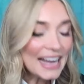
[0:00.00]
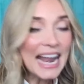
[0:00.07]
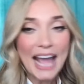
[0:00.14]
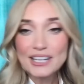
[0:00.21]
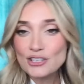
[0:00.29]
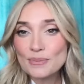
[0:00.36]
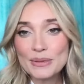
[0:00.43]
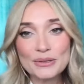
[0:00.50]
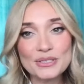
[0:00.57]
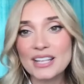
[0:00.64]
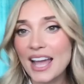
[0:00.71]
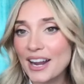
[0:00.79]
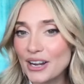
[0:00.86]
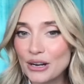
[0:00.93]
an attribute
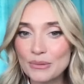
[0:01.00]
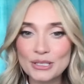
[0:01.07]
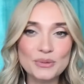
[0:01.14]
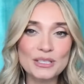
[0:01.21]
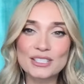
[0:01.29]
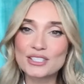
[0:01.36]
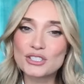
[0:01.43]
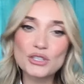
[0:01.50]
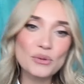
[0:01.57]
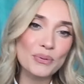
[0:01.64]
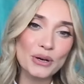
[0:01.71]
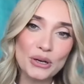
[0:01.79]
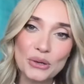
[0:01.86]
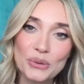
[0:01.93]
slider which was
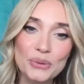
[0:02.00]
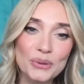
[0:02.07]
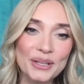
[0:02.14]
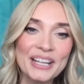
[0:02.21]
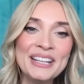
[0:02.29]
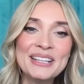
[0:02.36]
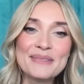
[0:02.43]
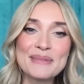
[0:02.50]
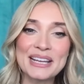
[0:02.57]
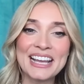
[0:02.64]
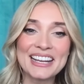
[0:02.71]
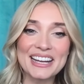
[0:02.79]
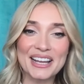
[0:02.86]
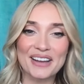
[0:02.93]
super cool in the
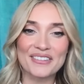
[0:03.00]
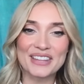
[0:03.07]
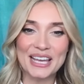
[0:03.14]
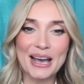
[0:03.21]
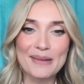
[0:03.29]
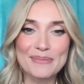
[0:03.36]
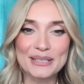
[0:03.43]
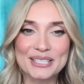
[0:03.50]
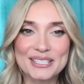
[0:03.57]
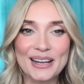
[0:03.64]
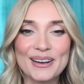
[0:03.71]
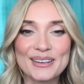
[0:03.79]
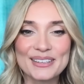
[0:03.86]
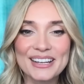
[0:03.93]
beginning of the
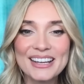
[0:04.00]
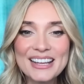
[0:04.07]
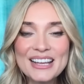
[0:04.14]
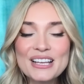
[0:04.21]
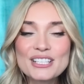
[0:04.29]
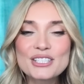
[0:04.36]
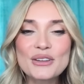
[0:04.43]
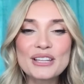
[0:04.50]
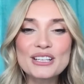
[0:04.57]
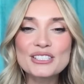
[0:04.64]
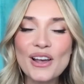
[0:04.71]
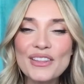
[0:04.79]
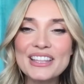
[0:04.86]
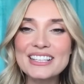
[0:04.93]
episode. So
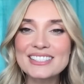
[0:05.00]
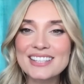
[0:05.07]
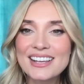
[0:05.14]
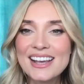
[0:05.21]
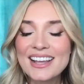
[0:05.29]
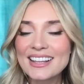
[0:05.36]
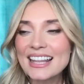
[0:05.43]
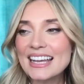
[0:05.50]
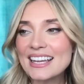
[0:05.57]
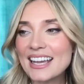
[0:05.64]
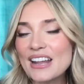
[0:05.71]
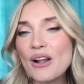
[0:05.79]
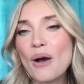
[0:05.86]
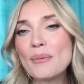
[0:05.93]
there's all these
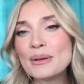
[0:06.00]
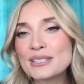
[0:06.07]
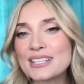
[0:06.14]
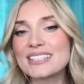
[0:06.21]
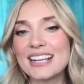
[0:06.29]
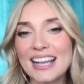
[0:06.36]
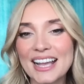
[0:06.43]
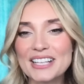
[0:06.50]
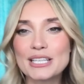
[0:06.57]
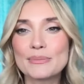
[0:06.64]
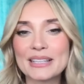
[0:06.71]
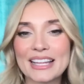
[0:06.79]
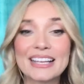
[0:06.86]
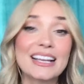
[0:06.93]
like it almost is like I get
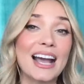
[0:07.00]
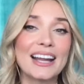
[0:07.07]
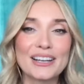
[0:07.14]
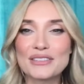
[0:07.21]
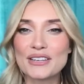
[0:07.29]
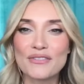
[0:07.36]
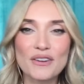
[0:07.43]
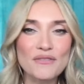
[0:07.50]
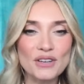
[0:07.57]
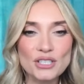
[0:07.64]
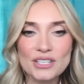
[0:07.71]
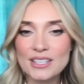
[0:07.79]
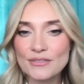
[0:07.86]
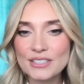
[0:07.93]
to be like kind of different
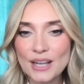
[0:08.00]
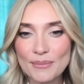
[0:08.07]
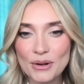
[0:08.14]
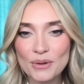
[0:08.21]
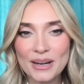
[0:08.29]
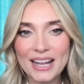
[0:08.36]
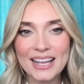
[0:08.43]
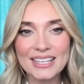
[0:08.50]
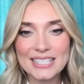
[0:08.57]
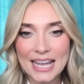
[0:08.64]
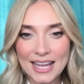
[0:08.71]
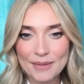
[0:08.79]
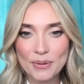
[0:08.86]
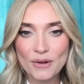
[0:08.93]
versions of Summer when I get
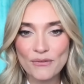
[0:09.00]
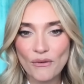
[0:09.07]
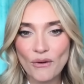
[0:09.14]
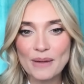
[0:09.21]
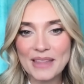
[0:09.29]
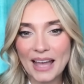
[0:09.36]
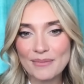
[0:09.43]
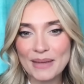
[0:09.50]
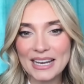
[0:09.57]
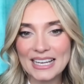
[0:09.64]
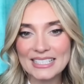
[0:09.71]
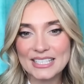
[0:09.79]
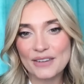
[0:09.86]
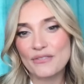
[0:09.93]
to perform that
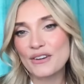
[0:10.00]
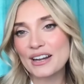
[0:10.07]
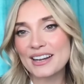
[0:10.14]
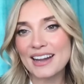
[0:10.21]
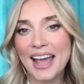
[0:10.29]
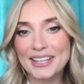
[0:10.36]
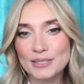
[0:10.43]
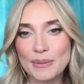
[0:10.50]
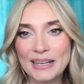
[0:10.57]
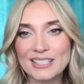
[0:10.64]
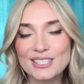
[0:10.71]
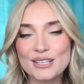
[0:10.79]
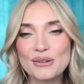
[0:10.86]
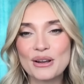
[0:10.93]
many different
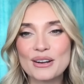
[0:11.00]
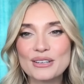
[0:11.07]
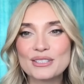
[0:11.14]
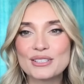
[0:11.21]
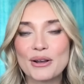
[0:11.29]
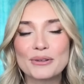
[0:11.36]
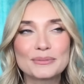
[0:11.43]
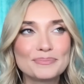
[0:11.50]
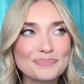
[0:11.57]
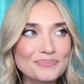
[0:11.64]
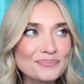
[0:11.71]
aspects to her. So